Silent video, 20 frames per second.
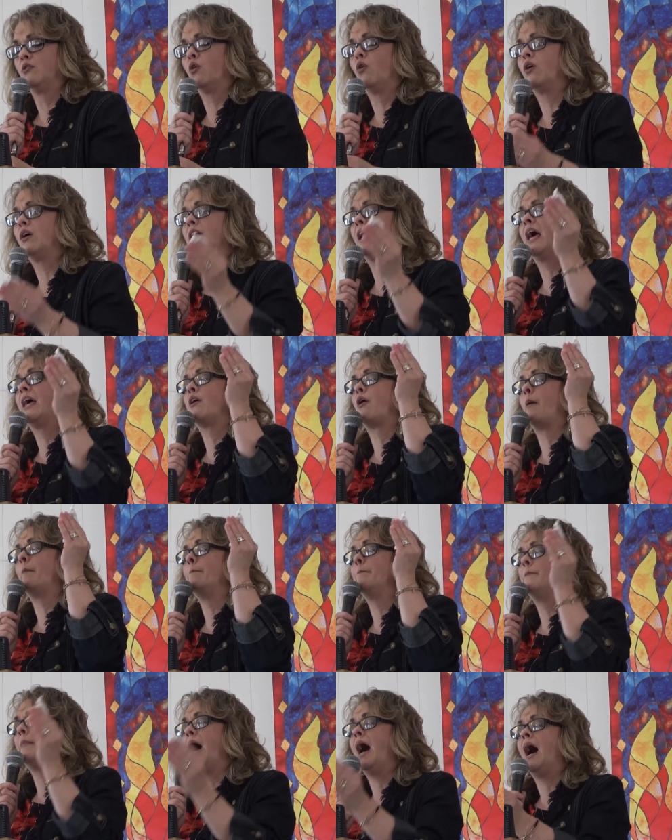Lord, let
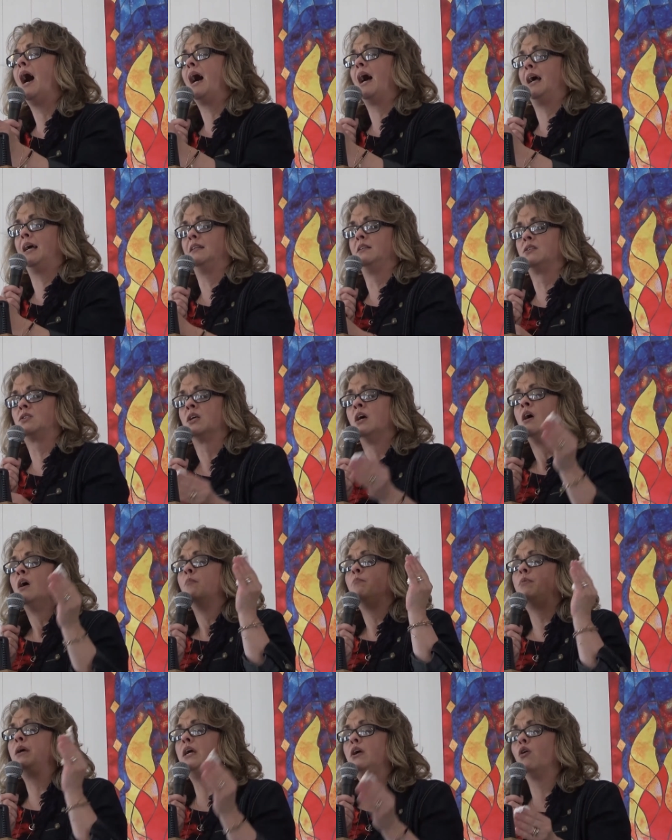our minds
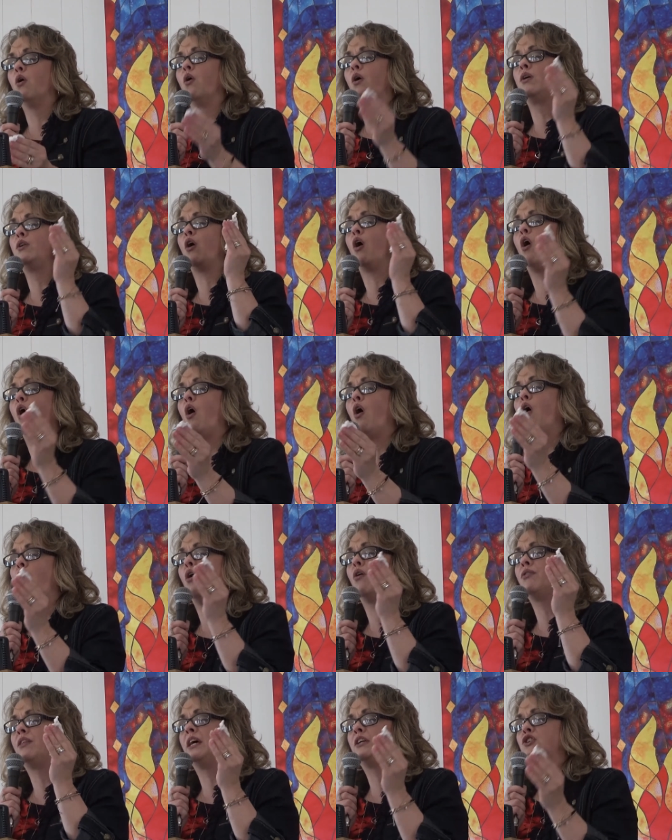be on
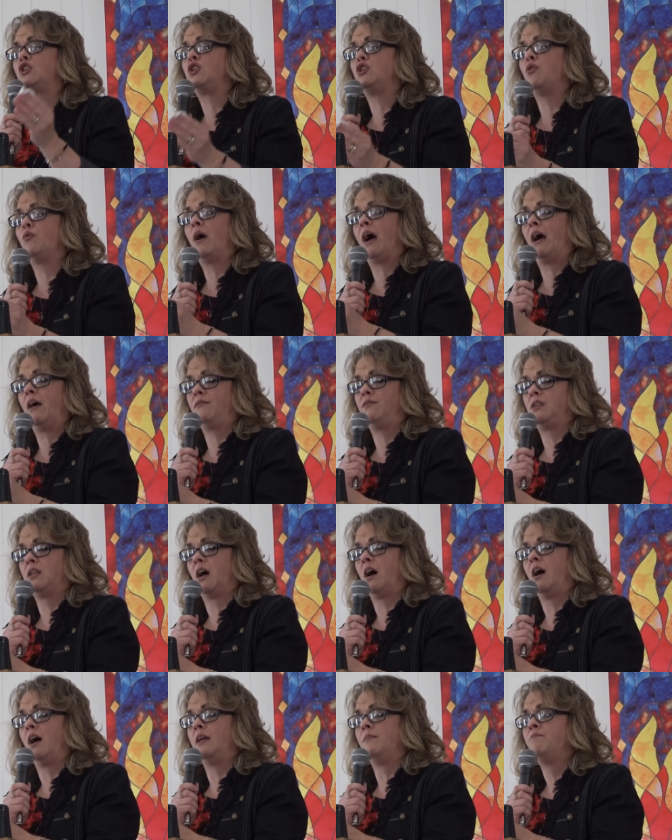all that you have
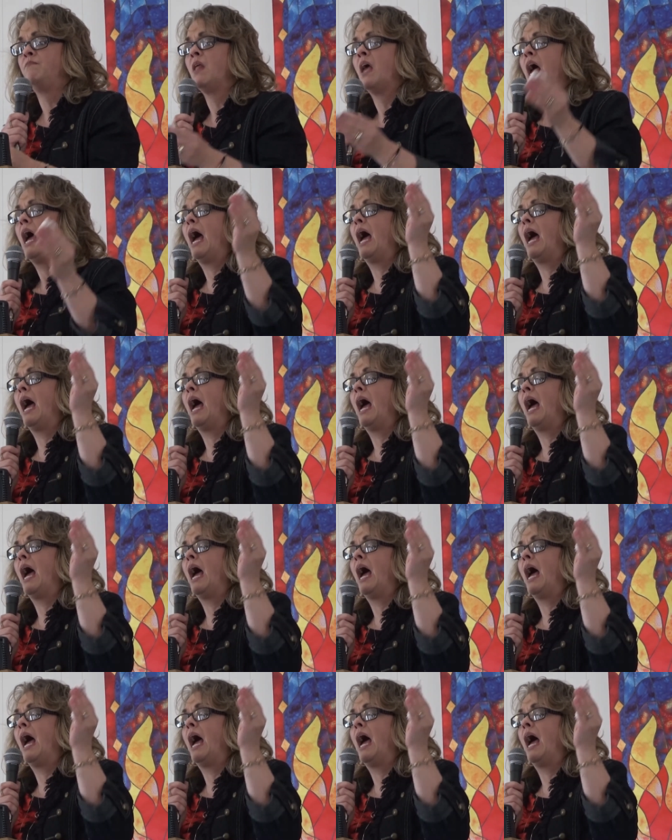done.